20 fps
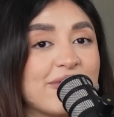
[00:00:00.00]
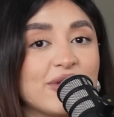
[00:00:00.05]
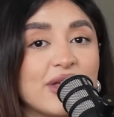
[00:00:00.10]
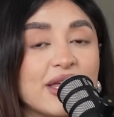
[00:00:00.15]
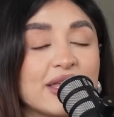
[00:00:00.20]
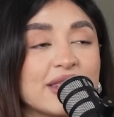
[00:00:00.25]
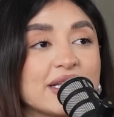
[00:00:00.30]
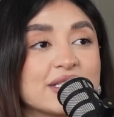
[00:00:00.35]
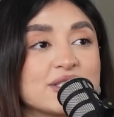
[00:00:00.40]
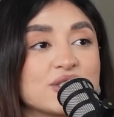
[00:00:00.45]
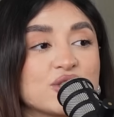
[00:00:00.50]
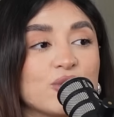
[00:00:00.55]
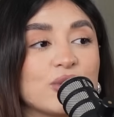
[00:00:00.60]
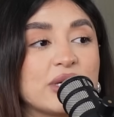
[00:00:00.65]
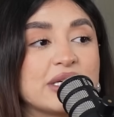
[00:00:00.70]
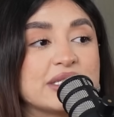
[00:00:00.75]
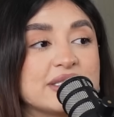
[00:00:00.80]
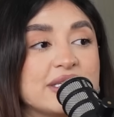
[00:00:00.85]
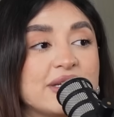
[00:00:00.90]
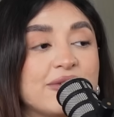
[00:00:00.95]
I feel like that's so
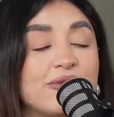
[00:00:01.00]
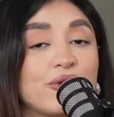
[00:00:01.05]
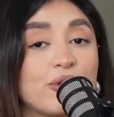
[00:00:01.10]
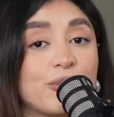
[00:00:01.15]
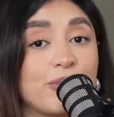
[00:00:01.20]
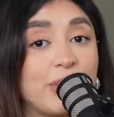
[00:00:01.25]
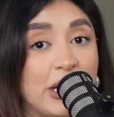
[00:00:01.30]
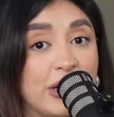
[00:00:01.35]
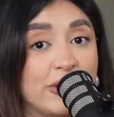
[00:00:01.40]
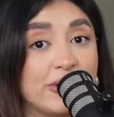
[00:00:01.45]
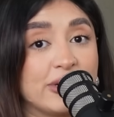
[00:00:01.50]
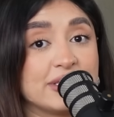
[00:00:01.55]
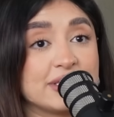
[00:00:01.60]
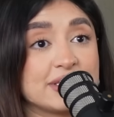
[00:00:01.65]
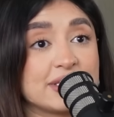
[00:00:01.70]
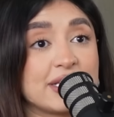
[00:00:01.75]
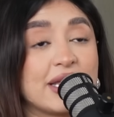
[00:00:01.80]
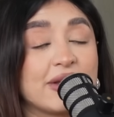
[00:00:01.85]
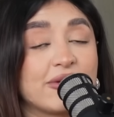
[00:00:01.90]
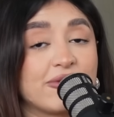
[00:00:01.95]
easy for
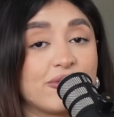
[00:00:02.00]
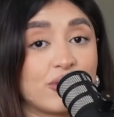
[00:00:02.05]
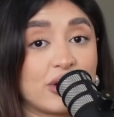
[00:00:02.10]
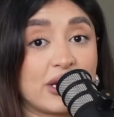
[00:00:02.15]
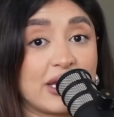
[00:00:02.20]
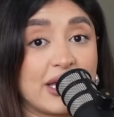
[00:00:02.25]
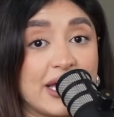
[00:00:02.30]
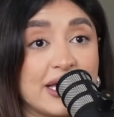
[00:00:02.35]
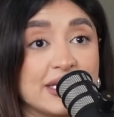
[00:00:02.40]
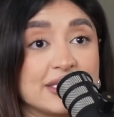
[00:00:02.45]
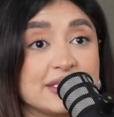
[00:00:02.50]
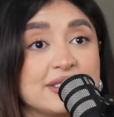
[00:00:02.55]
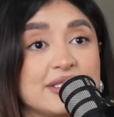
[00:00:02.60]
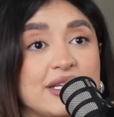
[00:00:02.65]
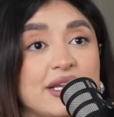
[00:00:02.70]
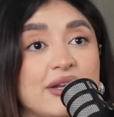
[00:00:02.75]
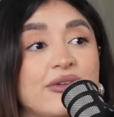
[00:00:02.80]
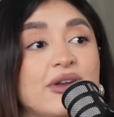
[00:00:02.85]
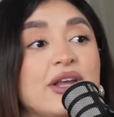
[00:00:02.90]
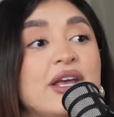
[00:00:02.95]
parents and for
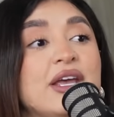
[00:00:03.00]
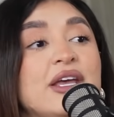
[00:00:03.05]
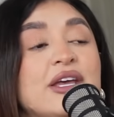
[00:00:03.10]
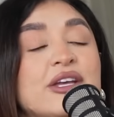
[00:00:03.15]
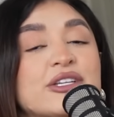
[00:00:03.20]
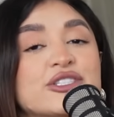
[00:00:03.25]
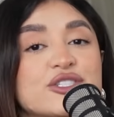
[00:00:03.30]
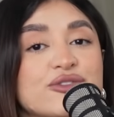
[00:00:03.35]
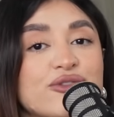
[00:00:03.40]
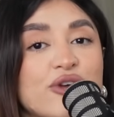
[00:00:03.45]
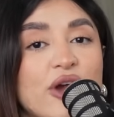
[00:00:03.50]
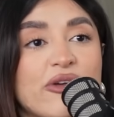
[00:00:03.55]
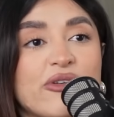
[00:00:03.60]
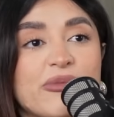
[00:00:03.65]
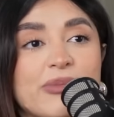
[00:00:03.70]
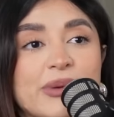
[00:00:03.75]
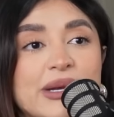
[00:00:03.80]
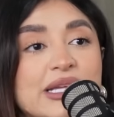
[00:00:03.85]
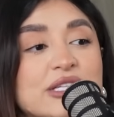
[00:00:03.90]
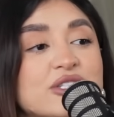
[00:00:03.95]
guests and just for
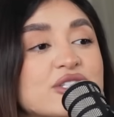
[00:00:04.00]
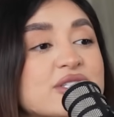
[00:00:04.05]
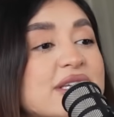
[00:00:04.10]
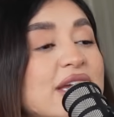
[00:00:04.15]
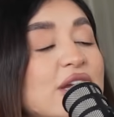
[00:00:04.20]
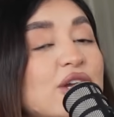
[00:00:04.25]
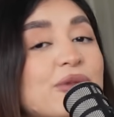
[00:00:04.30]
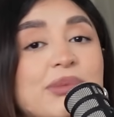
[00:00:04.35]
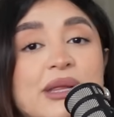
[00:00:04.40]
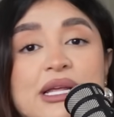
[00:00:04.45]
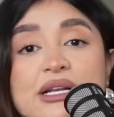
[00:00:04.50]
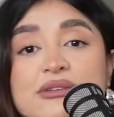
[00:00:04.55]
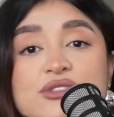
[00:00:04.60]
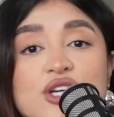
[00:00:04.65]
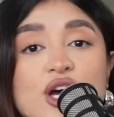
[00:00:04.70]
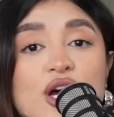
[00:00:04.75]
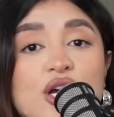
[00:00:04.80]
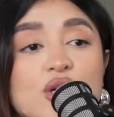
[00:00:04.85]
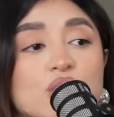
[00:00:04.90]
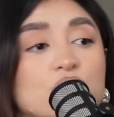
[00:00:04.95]
everybody. Just get your plate of
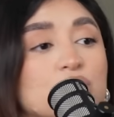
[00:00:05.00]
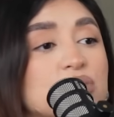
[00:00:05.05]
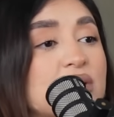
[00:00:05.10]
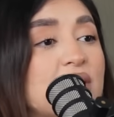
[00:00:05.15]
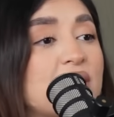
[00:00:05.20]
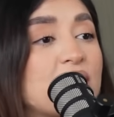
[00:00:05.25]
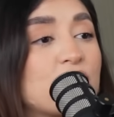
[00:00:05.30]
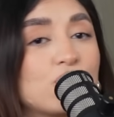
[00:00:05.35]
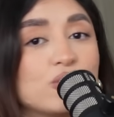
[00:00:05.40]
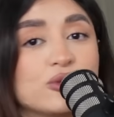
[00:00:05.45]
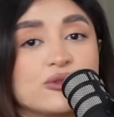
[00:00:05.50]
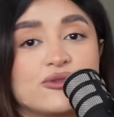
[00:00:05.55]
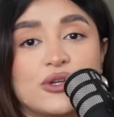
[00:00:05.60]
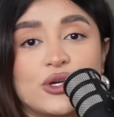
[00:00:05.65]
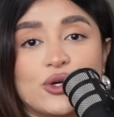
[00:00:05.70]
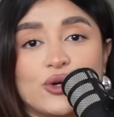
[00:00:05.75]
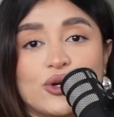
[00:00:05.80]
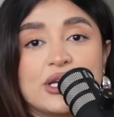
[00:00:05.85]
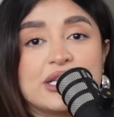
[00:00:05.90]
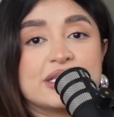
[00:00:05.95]
tacos, arroz,
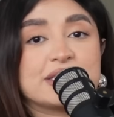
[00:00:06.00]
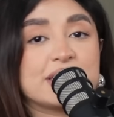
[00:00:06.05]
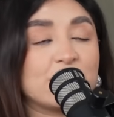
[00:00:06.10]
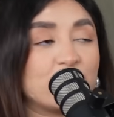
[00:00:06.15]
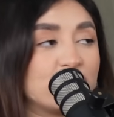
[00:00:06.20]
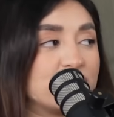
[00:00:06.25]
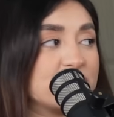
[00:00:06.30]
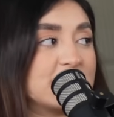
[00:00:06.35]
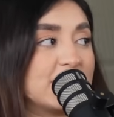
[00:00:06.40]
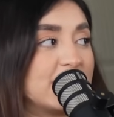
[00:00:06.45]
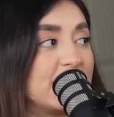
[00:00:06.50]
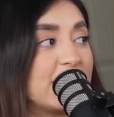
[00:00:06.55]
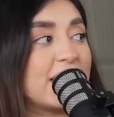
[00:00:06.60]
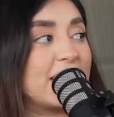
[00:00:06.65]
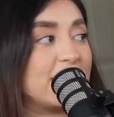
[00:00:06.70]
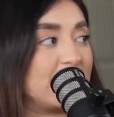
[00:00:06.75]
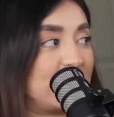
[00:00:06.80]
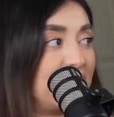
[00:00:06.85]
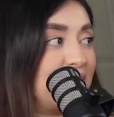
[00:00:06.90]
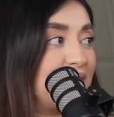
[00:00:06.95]
frijoles, and you're sitting
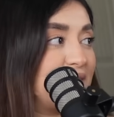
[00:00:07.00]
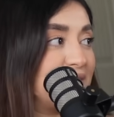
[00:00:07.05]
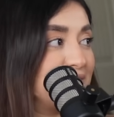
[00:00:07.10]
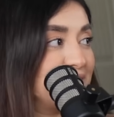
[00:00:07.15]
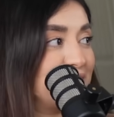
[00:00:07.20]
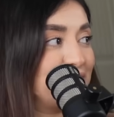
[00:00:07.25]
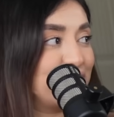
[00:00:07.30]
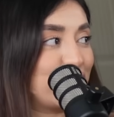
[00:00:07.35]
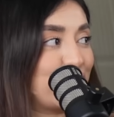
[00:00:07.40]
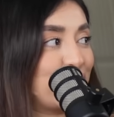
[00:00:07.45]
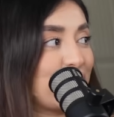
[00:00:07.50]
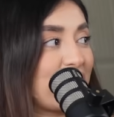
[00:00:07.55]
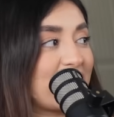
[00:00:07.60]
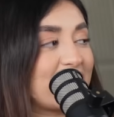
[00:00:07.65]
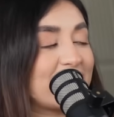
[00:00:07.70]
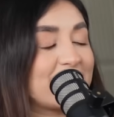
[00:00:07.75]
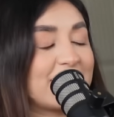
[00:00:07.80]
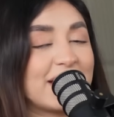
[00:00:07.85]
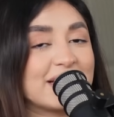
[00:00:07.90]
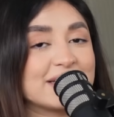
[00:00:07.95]
and eating you know yeah.
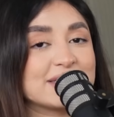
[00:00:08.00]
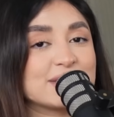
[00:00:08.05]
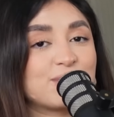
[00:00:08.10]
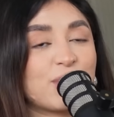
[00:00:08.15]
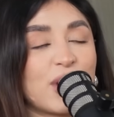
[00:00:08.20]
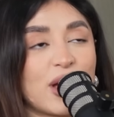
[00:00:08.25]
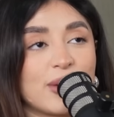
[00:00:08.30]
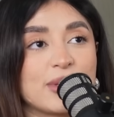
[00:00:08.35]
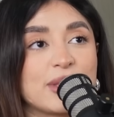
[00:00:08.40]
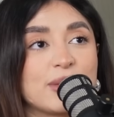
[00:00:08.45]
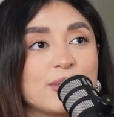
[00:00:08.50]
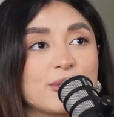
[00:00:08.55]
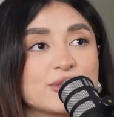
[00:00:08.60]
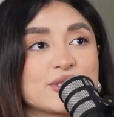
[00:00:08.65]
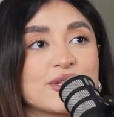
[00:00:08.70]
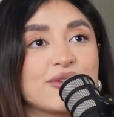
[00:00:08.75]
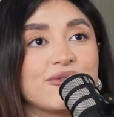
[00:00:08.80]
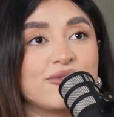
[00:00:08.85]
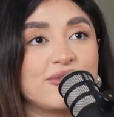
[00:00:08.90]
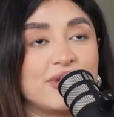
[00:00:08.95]
like that is probably the
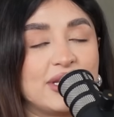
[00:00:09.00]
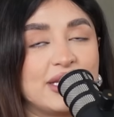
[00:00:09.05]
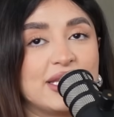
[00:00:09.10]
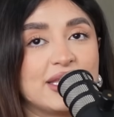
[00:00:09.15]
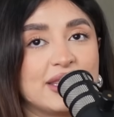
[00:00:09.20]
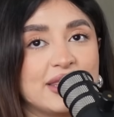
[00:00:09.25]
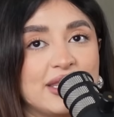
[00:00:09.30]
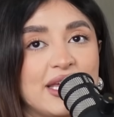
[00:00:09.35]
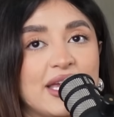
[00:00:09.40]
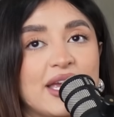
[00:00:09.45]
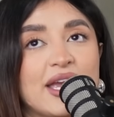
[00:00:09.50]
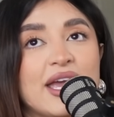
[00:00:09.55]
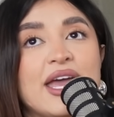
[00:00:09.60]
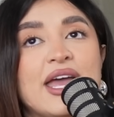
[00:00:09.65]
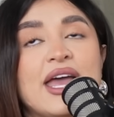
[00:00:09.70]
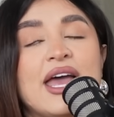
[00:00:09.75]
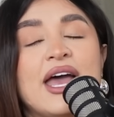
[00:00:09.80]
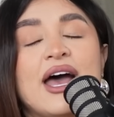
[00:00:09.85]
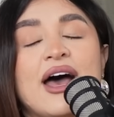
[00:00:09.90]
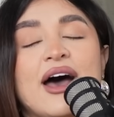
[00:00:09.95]
most convenient thing
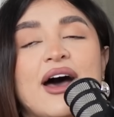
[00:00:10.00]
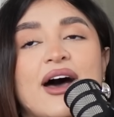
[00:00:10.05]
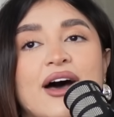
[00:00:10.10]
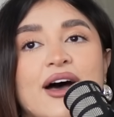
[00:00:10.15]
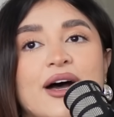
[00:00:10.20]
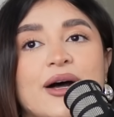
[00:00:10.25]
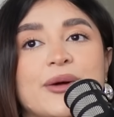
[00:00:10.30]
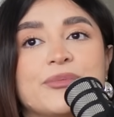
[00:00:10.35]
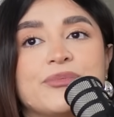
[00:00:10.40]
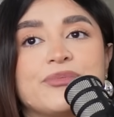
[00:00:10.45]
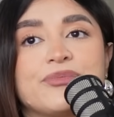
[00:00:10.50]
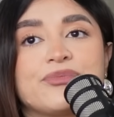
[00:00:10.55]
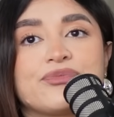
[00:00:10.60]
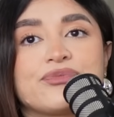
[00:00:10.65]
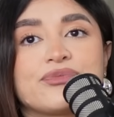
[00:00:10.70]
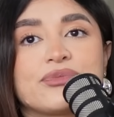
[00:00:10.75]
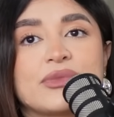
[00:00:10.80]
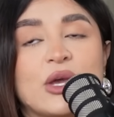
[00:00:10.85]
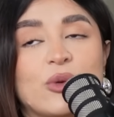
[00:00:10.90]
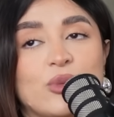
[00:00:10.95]

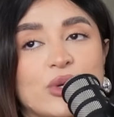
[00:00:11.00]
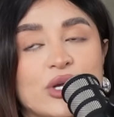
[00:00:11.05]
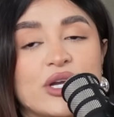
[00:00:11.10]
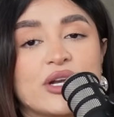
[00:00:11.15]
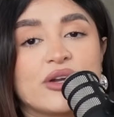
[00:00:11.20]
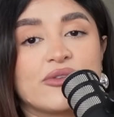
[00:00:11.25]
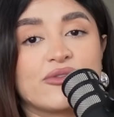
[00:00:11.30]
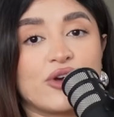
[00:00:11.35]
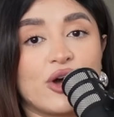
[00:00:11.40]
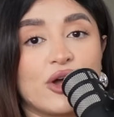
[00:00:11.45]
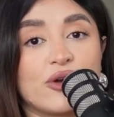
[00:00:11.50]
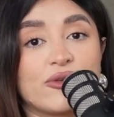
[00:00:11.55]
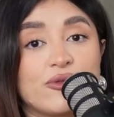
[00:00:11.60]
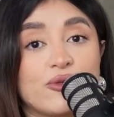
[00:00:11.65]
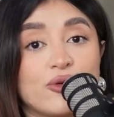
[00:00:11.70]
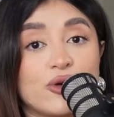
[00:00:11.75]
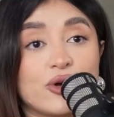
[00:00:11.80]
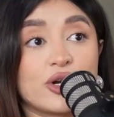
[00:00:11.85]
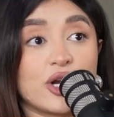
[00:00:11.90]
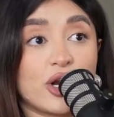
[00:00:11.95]
um, that we could have gone
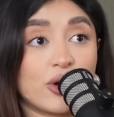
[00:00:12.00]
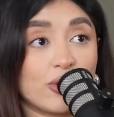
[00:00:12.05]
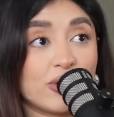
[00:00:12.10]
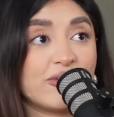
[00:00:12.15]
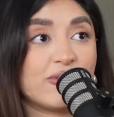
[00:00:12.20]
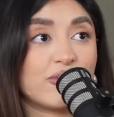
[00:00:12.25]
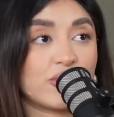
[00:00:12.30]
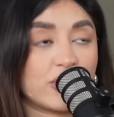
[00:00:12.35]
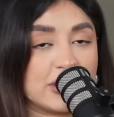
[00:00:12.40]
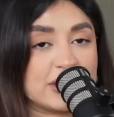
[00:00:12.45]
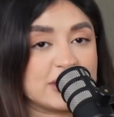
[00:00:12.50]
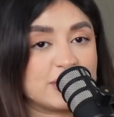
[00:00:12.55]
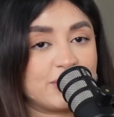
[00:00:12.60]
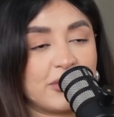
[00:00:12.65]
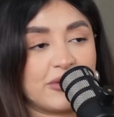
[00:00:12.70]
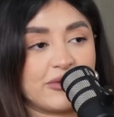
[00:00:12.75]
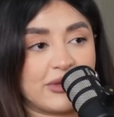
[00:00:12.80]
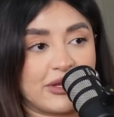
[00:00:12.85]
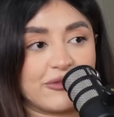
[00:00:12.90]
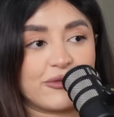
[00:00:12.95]
for not only for us
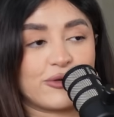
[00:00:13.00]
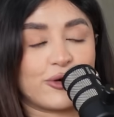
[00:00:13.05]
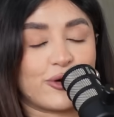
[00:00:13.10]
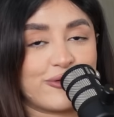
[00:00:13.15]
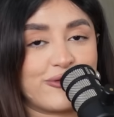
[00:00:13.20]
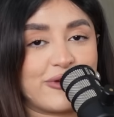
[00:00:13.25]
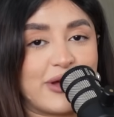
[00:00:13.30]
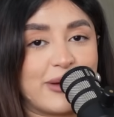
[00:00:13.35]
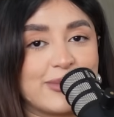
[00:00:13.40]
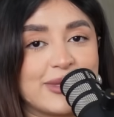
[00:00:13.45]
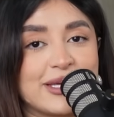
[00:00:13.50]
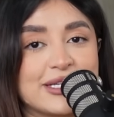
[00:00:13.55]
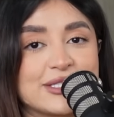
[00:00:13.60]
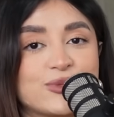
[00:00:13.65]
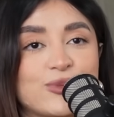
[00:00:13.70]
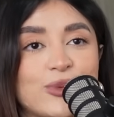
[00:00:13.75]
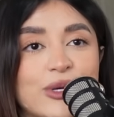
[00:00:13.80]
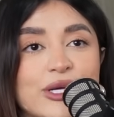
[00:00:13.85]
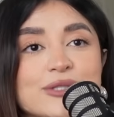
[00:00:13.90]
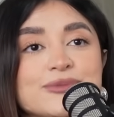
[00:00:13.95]
but like for our family
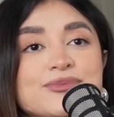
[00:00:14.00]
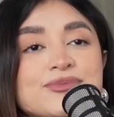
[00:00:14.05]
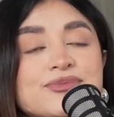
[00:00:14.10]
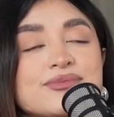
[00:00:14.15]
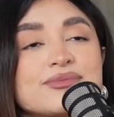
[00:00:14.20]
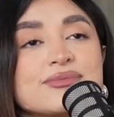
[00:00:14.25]
as well